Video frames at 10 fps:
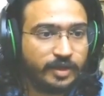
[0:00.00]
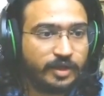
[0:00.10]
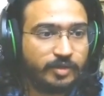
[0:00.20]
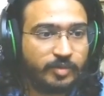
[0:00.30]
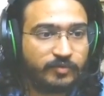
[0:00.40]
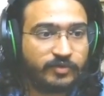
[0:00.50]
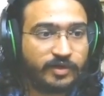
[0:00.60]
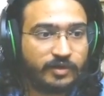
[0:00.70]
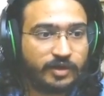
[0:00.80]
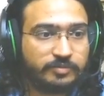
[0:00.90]
But for
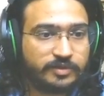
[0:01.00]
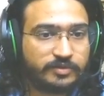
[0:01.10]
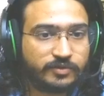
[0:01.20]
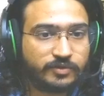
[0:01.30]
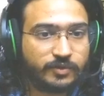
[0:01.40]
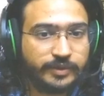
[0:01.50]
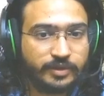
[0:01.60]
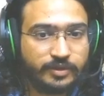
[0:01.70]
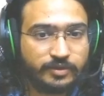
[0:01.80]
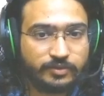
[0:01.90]
now, I'm just
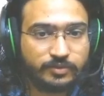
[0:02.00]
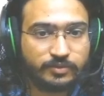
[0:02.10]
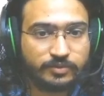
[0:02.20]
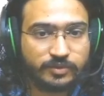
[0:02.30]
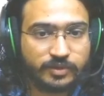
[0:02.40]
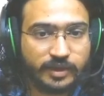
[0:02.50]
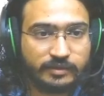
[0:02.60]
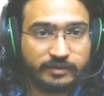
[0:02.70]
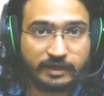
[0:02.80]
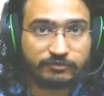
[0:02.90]
going to write
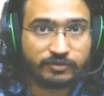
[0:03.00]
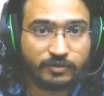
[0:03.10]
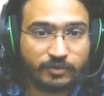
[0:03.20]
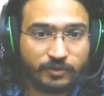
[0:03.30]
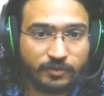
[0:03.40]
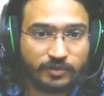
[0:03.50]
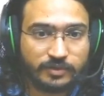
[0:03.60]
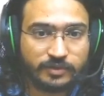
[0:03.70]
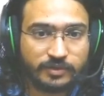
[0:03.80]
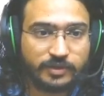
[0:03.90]
the actual code,
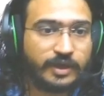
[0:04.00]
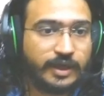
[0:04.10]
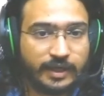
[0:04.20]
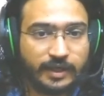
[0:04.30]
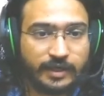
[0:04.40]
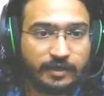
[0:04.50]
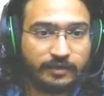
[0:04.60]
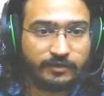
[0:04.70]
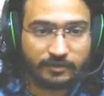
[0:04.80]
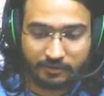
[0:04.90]

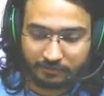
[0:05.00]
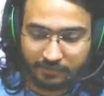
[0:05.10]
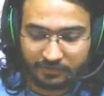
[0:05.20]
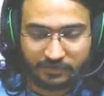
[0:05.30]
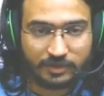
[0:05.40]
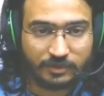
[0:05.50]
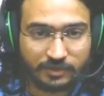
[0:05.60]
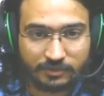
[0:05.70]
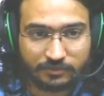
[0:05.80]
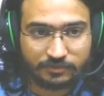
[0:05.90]
and we'll see how
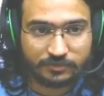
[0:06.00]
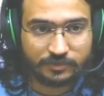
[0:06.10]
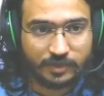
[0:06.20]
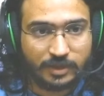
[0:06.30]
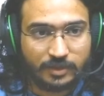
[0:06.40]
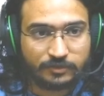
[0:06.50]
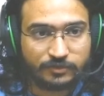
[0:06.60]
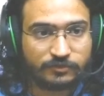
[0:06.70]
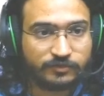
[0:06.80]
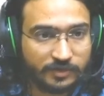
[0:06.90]
that goes.
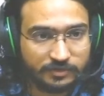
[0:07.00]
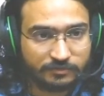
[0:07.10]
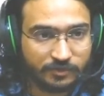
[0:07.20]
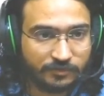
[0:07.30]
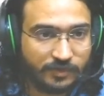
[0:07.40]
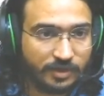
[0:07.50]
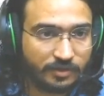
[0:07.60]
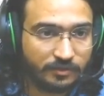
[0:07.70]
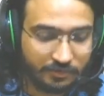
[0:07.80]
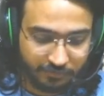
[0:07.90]
So first, what we need to
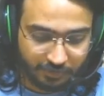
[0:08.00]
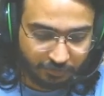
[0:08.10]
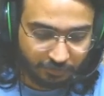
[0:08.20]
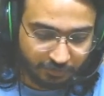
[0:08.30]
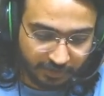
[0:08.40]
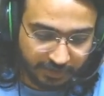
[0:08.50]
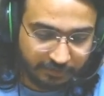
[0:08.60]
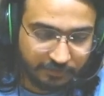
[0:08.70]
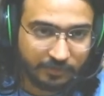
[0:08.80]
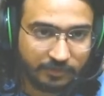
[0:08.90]
do is we need to
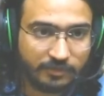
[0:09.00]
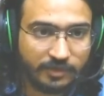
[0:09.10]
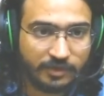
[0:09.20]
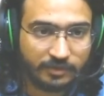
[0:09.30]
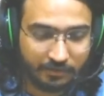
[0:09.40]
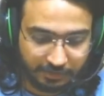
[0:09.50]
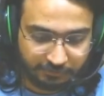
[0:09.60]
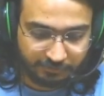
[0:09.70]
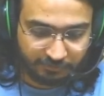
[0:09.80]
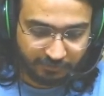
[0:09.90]
read the
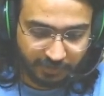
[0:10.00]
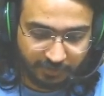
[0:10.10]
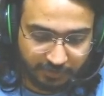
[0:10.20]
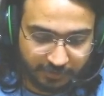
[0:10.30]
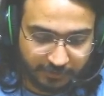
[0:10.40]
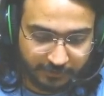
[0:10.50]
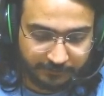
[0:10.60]
actual file, right?